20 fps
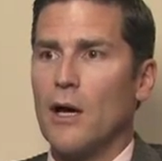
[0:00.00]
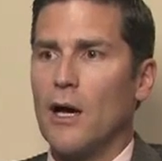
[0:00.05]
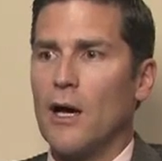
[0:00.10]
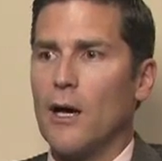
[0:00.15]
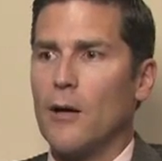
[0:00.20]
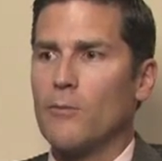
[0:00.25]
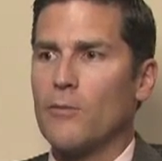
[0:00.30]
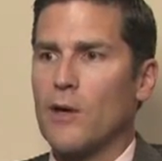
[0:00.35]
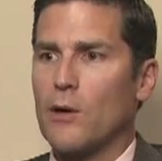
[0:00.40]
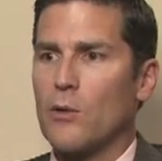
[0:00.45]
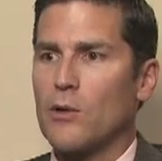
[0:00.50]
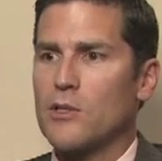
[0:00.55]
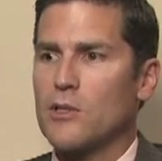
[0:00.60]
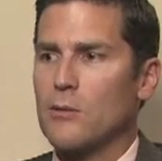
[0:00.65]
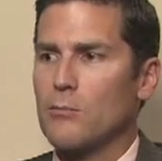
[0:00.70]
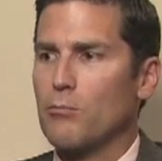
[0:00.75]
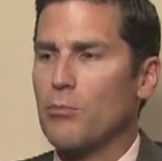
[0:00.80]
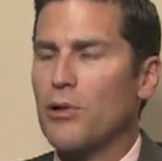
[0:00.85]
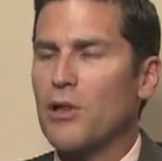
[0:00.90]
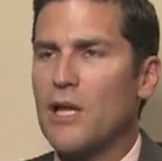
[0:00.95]
There were
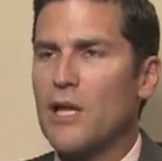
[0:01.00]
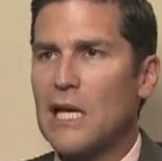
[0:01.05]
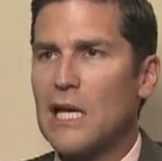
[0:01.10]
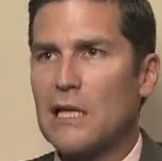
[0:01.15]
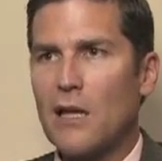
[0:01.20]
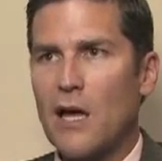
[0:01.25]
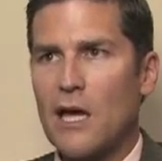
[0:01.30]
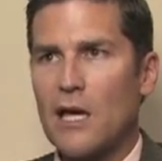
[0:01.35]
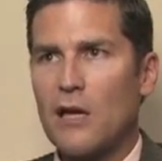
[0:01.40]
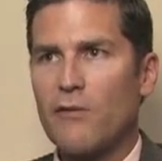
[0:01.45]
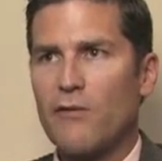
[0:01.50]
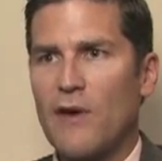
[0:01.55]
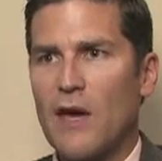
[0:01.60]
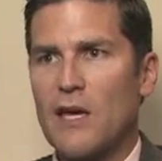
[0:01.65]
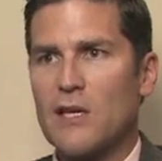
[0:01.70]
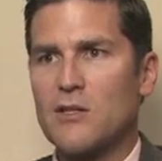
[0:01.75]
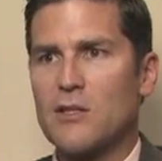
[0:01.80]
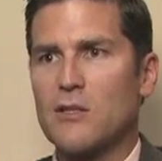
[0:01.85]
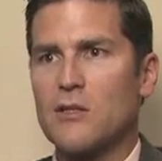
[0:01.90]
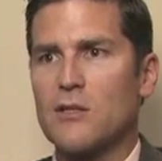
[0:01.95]
some plate-like
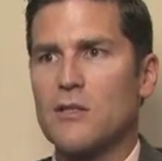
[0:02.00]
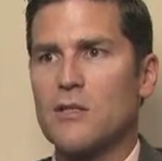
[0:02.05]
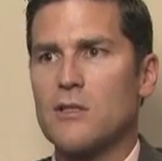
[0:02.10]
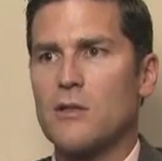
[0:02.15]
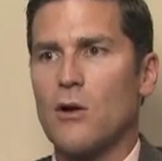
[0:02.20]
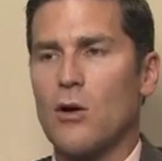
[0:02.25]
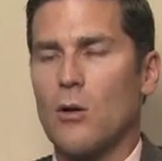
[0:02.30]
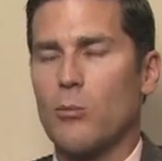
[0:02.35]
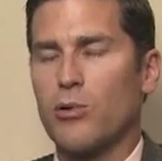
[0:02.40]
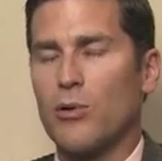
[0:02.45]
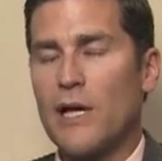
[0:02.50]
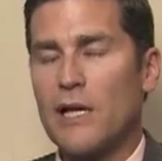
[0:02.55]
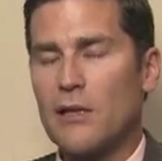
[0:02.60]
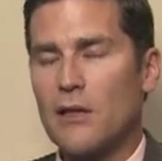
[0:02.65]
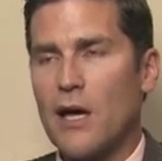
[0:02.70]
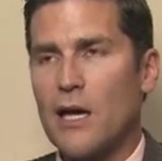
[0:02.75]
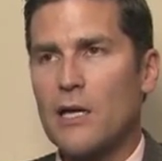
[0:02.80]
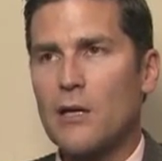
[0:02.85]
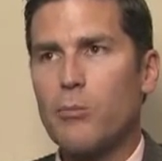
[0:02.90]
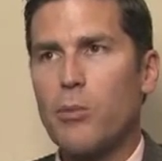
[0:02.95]
phases or
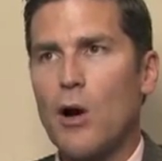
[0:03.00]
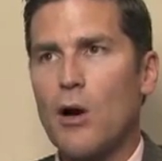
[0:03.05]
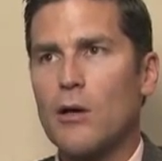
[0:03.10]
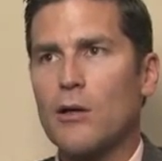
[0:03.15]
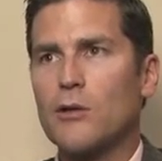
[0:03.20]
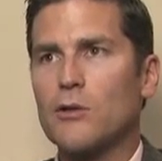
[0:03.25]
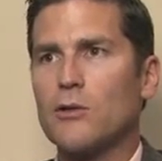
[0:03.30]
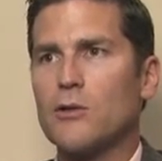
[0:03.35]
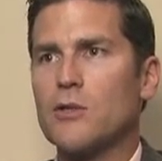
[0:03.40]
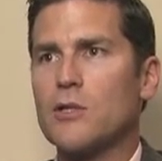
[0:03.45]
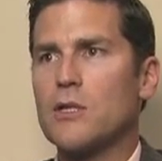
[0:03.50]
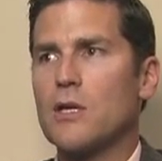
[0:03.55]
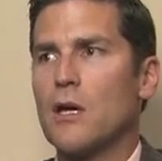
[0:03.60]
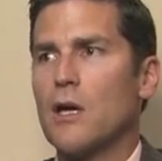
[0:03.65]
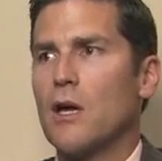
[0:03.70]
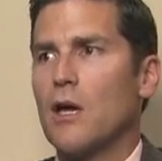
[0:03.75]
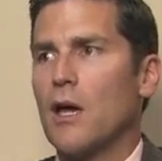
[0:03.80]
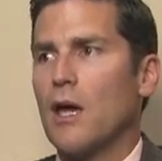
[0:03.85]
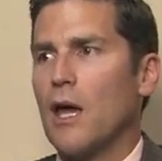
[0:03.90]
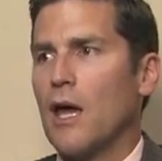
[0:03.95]
plate-like particles,
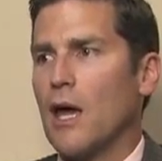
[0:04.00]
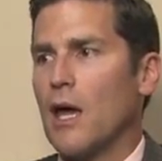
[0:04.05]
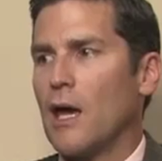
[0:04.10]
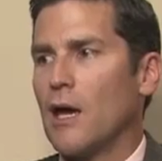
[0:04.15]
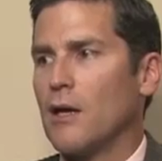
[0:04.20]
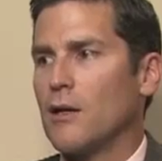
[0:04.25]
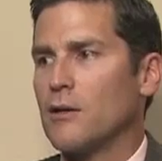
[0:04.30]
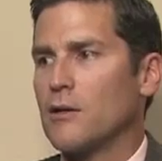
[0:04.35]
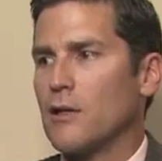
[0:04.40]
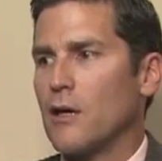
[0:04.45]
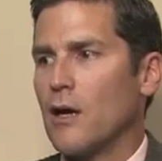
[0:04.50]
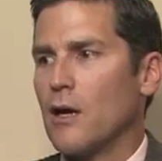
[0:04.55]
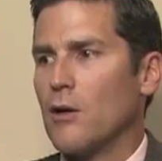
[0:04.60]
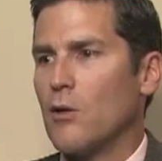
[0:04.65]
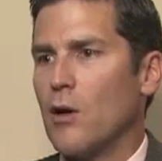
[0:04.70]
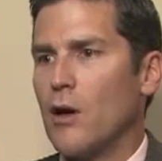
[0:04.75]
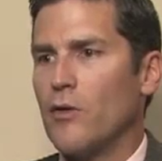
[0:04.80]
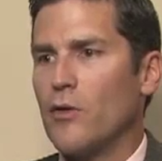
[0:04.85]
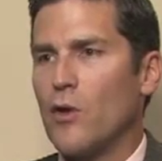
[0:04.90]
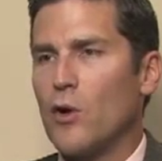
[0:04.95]
and
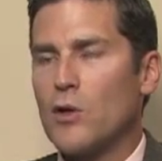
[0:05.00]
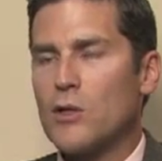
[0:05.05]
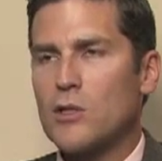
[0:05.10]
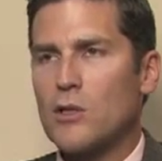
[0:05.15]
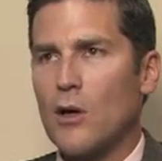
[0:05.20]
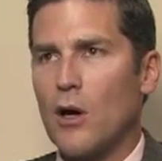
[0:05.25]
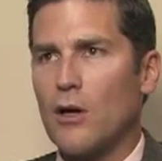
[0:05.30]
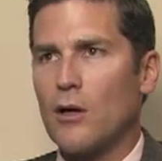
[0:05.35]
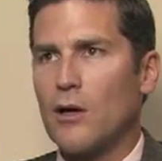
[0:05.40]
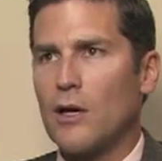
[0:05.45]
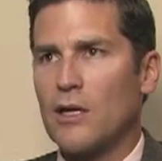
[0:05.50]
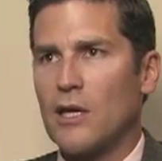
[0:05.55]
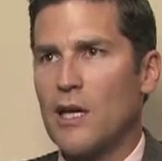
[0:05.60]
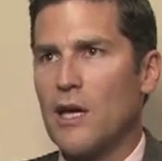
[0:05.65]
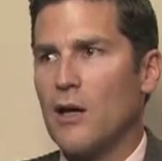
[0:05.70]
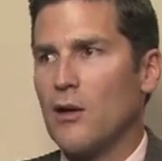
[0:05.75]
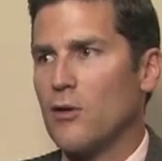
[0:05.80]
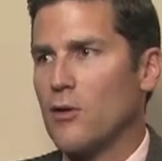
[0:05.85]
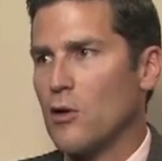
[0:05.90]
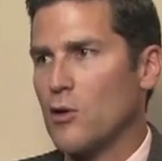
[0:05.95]
those,
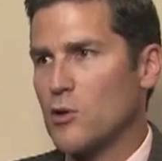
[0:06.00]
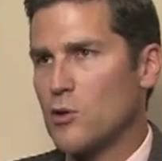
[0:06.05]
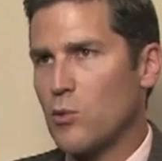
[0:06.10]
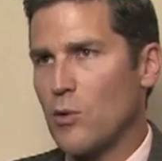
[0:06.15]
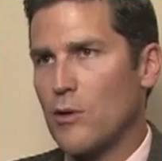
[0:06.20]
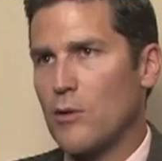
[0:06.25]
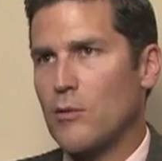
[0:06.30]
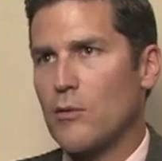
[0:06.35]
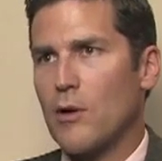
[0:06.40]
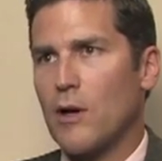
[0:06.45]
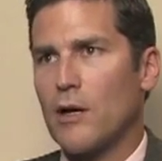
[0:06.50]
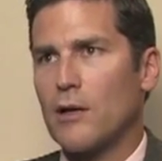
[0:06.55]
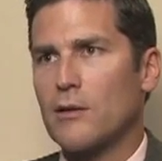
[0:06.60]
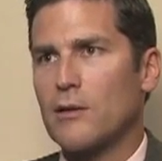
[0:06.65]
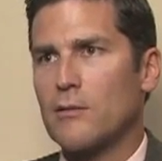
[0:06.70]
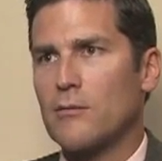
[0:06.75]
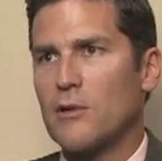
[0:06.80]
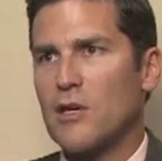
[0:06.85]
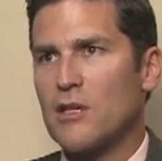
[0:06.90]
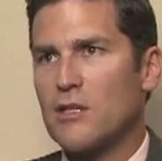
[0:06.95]
again, those were
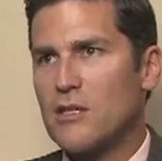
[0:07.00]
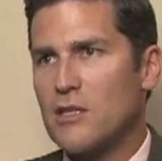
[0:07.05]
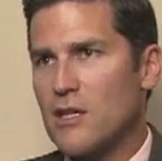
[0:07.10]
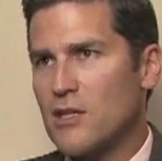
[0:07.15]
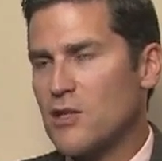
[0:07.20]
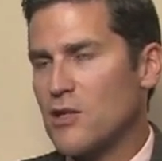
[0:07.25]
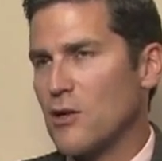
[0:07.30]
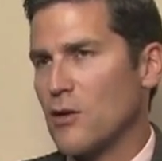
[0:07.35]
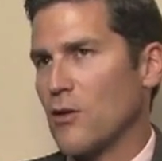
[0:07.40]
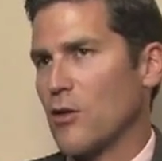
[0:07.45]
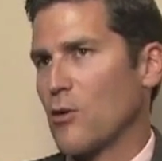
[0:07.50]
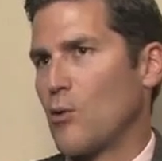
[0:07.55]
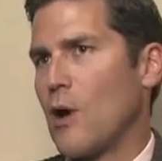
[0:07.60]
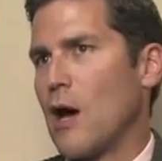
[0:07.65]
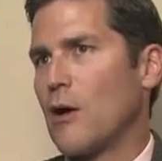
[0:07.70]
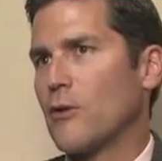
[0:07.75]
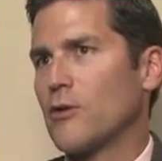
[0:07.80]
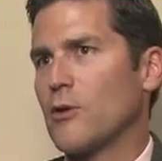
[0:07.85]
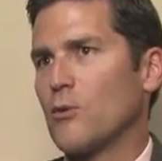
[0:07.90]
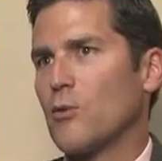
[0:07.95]
consistent
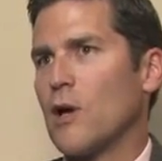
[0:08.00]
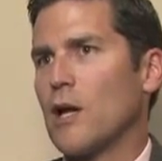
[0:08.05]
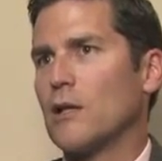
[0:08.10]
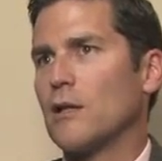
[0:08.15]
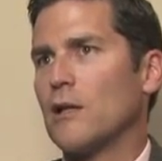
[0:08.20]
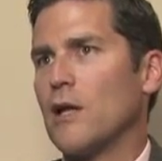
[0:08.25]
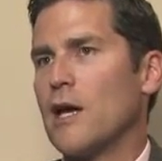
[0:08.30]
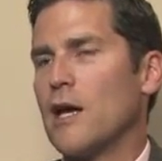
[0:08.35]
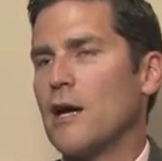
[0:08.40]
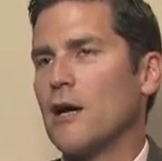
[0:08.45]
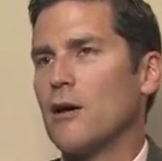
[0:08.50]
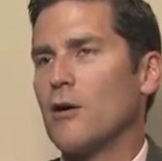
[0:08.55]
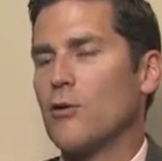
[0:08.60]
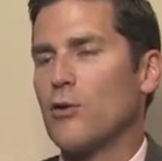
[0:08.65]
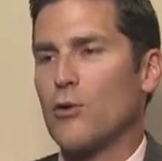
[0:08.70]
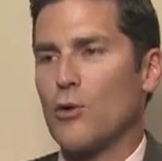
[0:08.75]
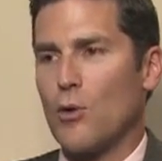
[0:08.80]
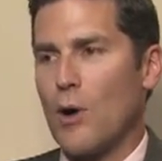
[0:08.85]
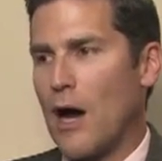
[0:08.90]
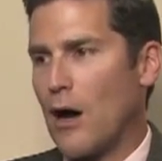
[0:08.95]
throughout the red layer,
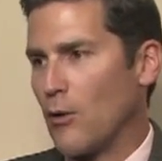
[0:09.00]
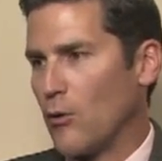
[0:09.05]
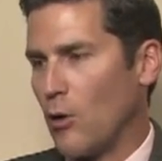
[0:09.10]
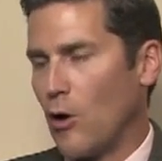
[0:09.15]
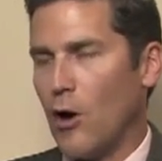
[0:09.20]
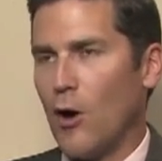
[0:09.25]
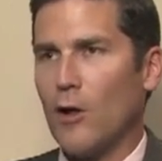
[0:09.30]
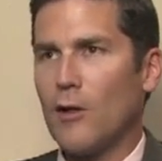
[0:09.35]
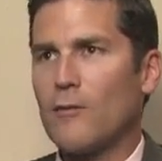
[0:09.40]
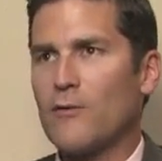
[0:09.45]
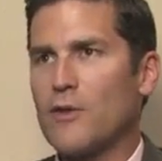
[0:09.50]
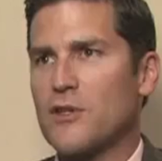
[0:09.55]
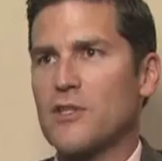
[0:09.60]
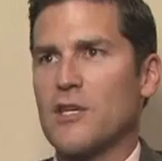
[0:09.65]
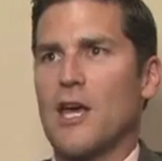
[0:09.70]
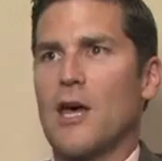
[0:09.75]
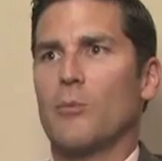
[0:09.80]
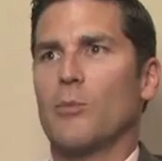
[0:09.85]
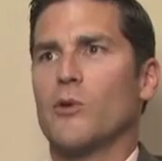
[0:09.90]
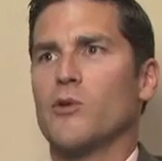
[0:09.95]
throughout all of the
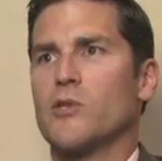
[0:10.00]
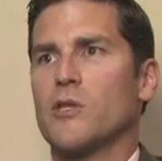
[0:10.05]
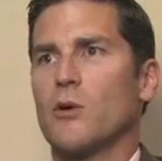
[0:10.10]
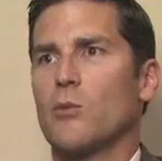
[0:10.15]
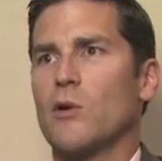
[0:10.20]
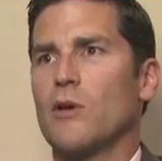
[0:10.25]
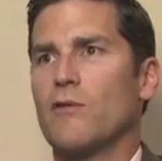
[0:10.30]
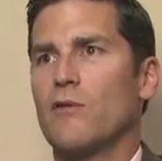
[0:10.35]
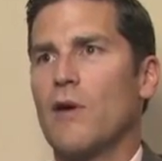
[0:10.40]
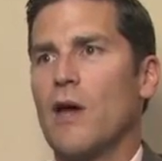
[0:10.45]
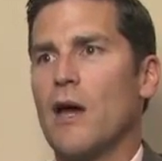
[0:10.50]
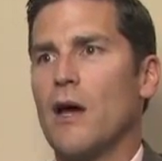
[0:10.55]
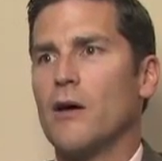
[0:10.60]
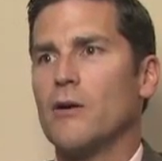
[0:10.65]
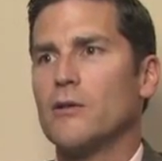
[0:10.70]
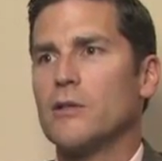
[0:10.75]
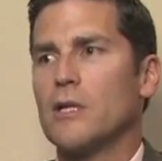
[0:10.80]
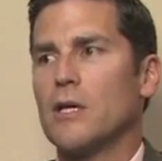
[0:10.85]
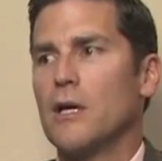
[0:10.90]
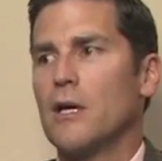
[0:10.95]
samples that we
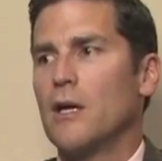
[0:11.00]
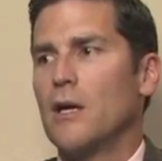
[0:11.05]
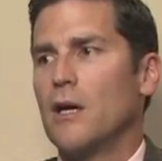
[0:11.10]
found.